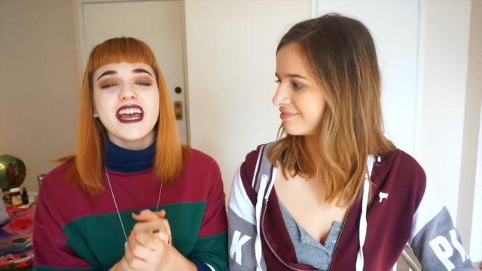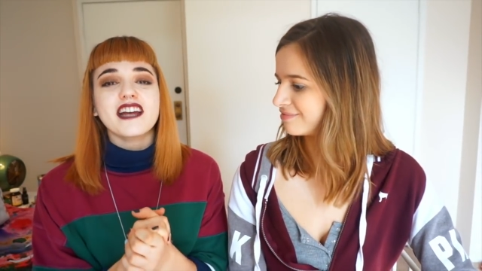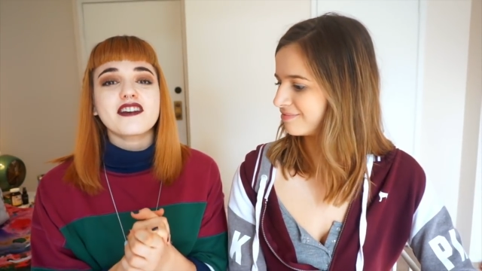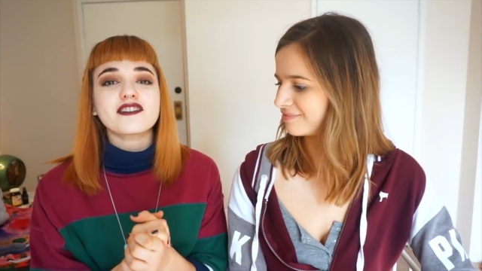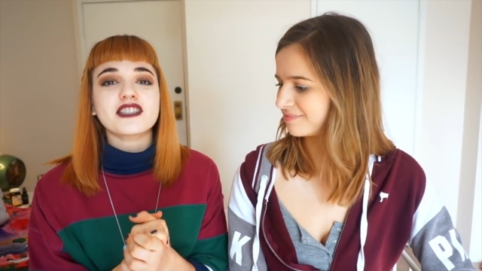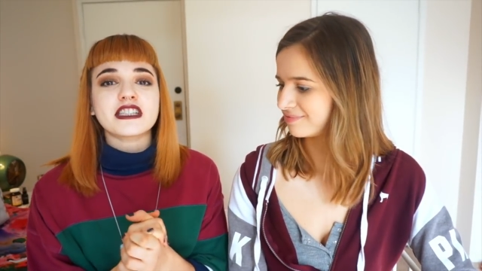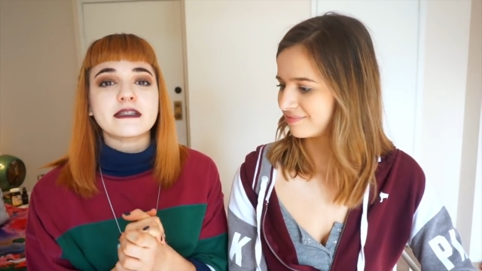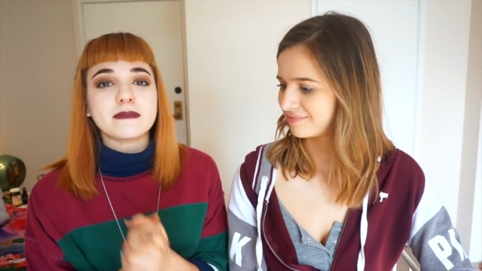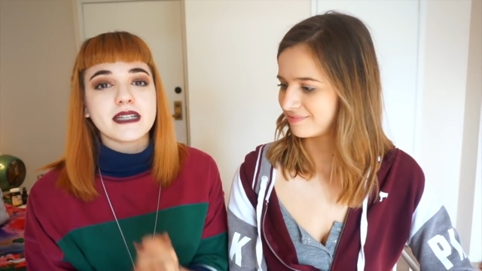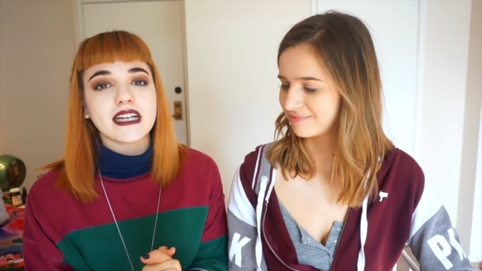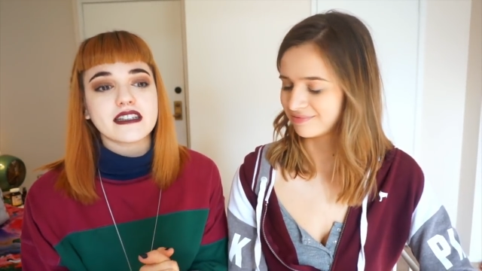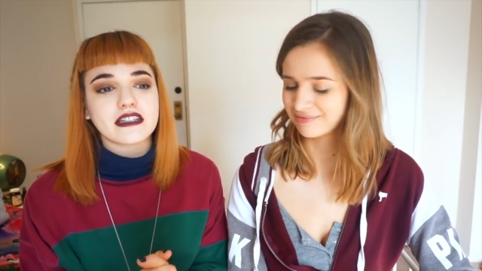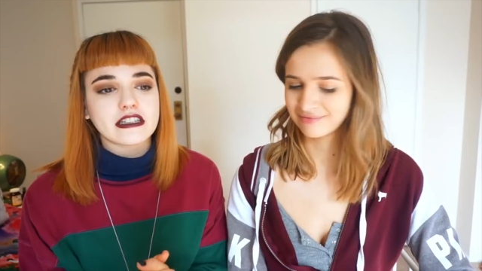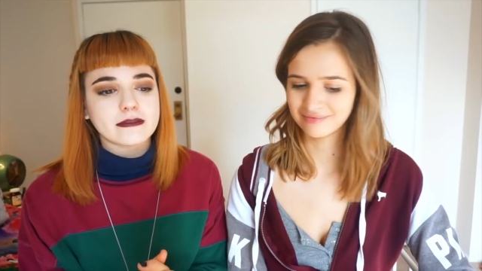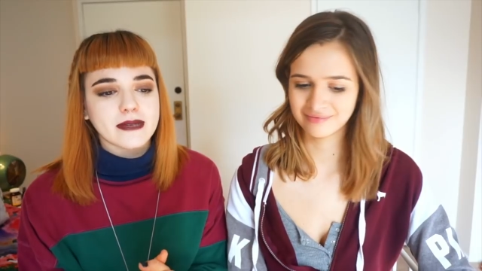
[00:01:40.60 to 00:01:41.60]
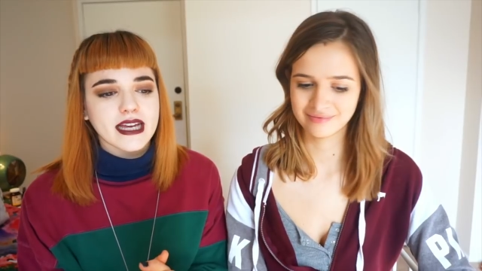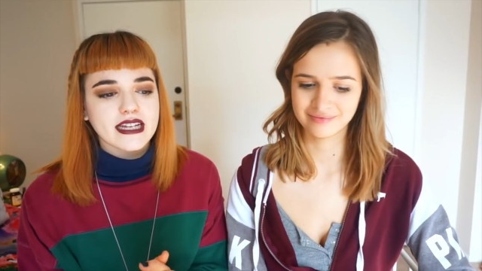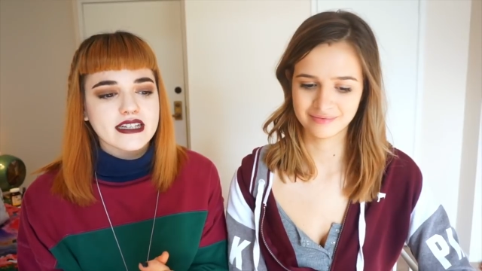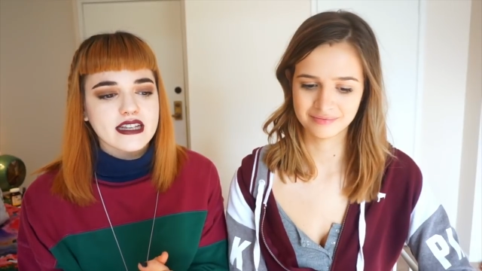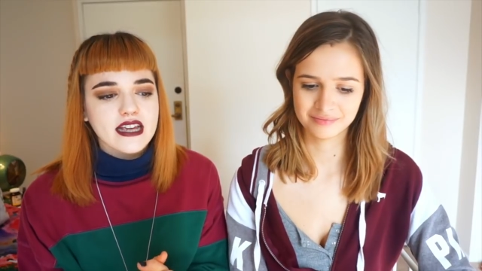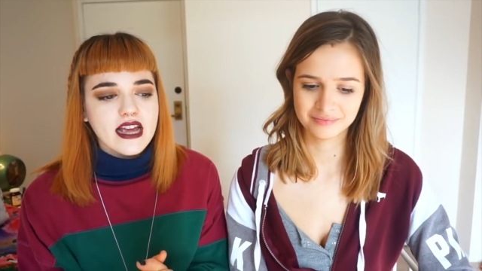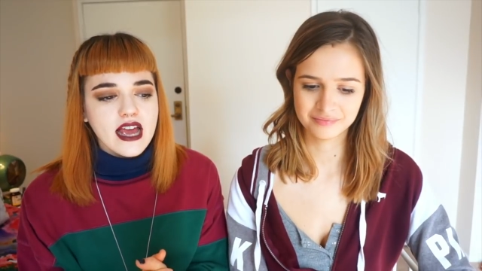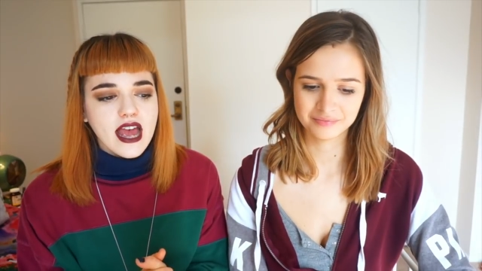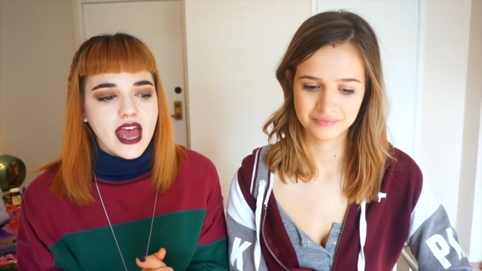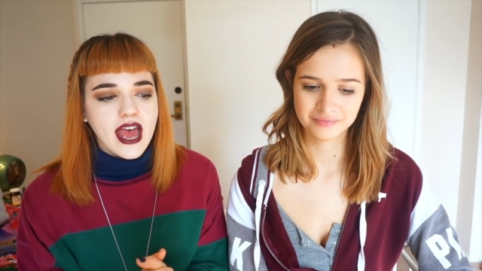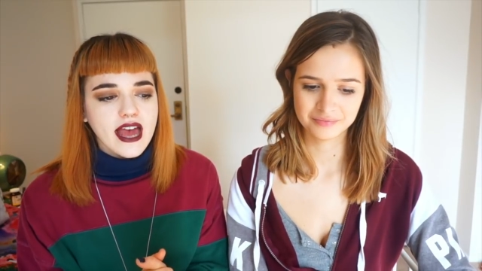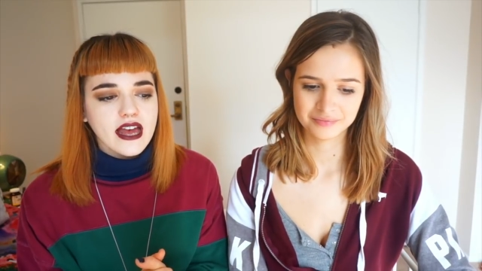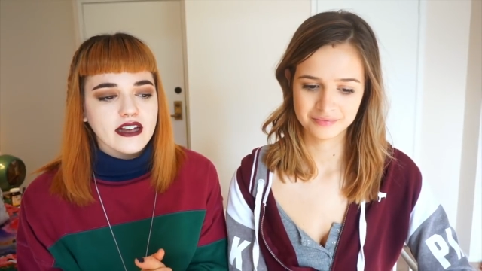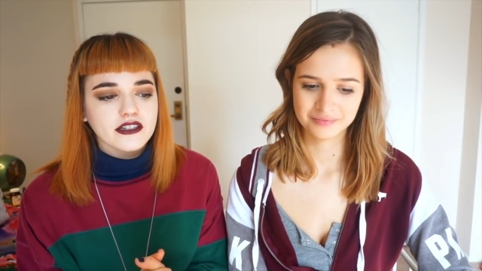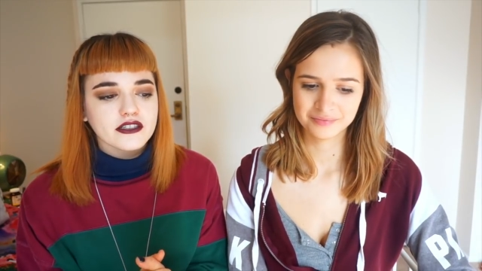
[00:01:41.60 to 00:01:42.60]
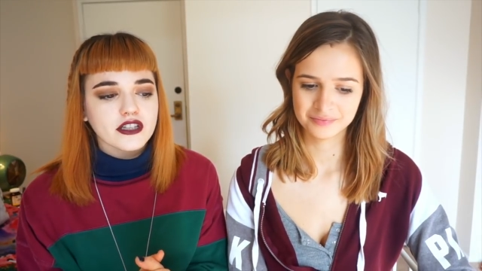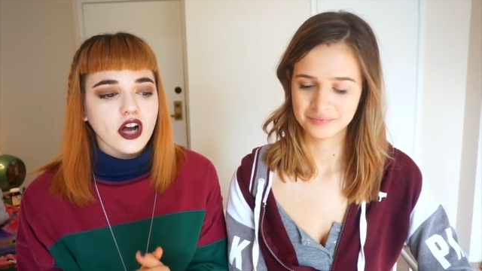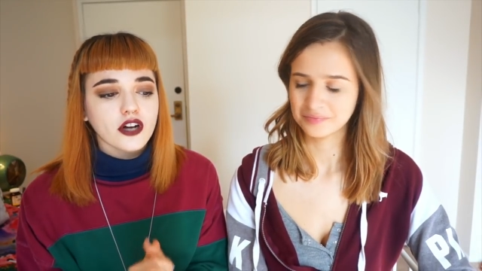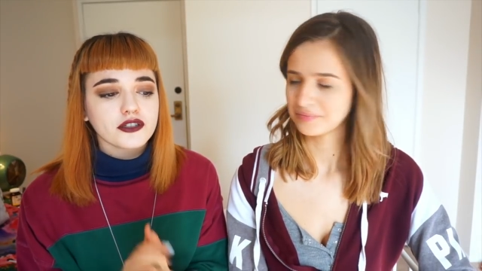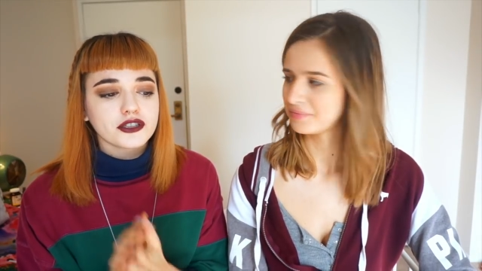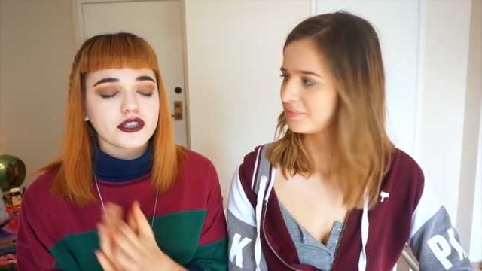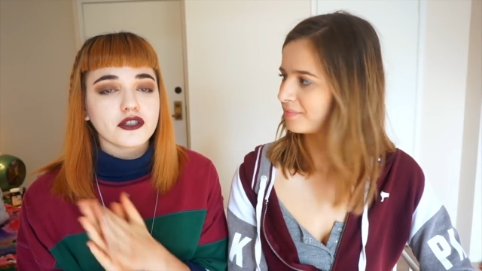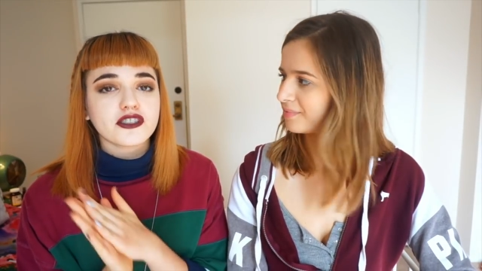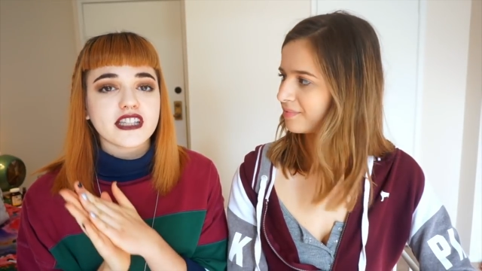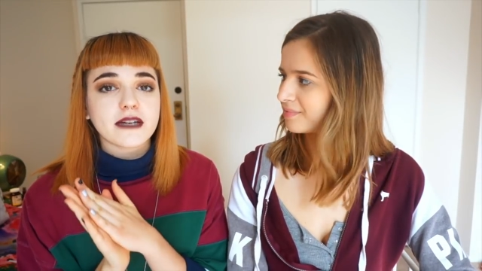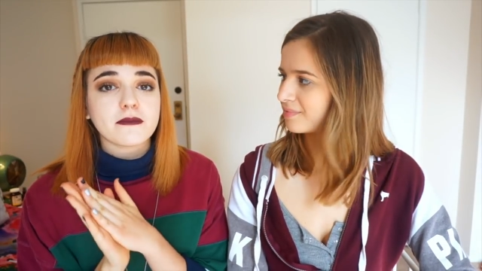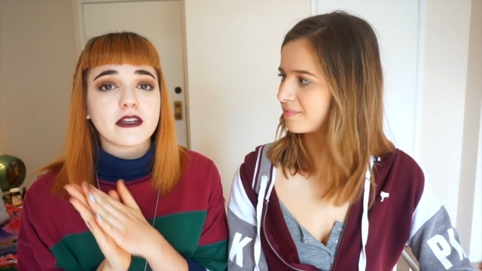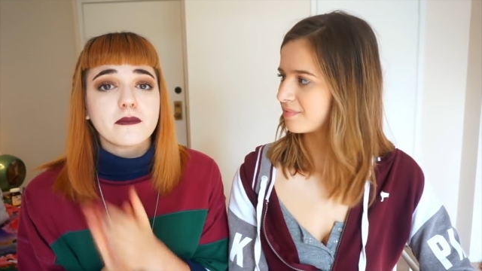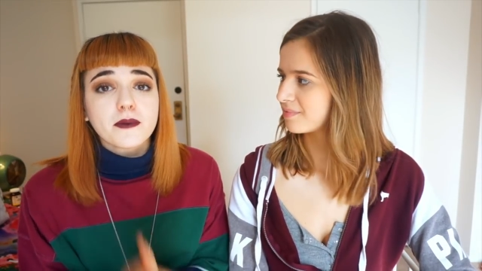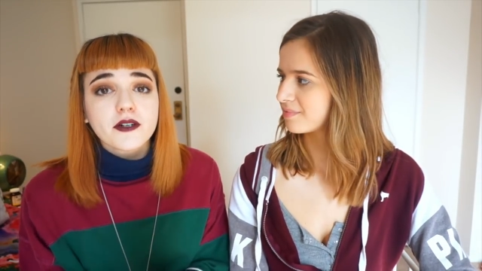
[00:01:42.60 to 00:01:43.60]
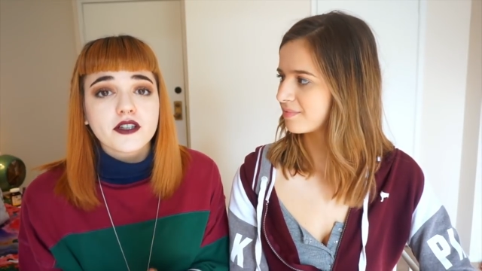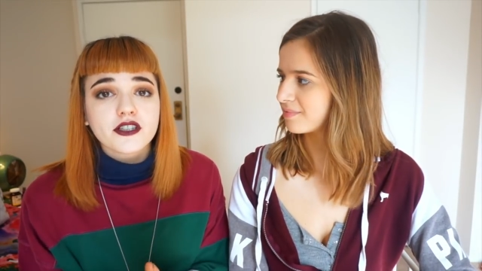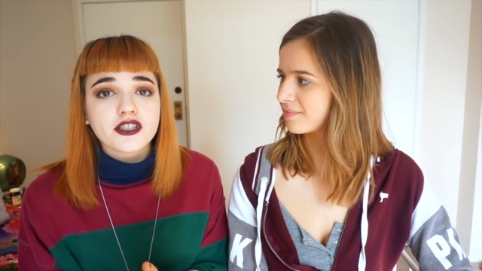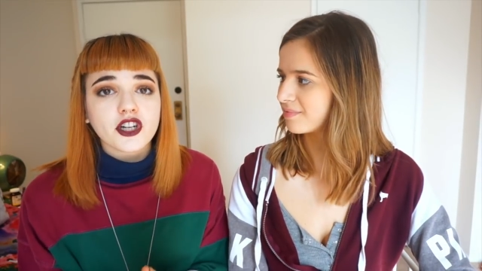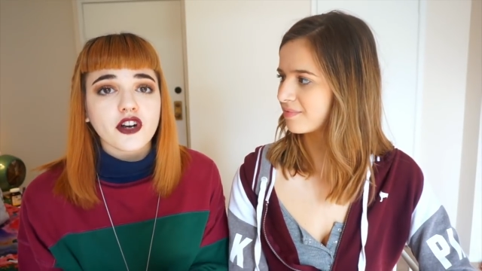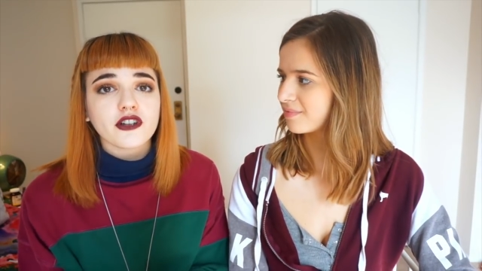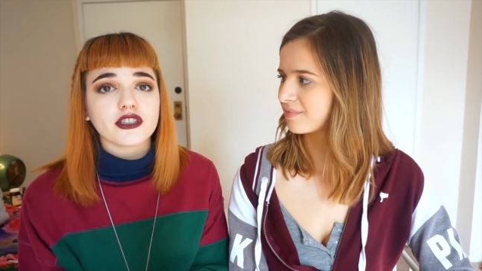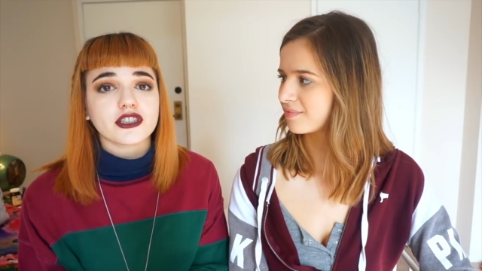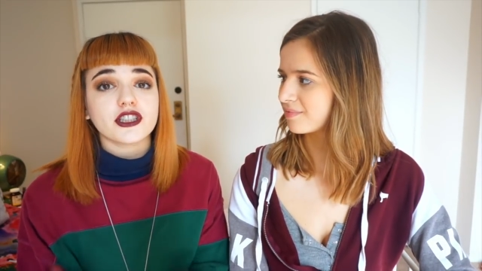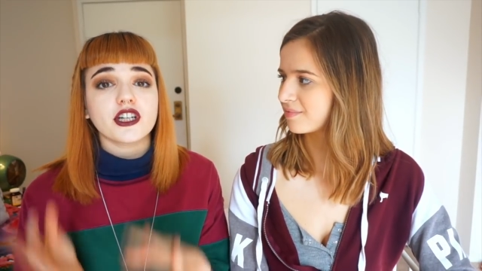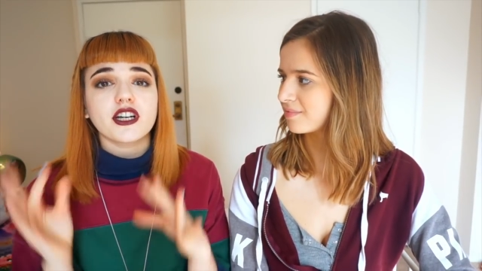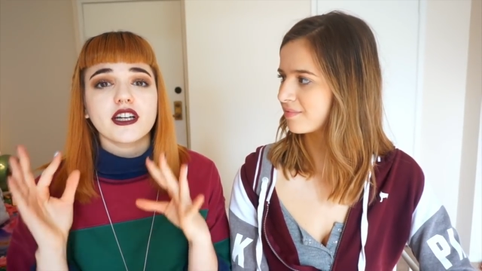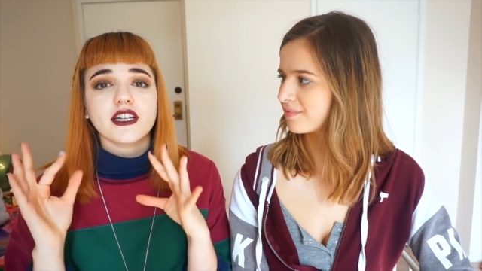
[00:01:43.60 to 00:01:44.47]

Speaker 1: It'll just be a little bit. And also, same with birth charts.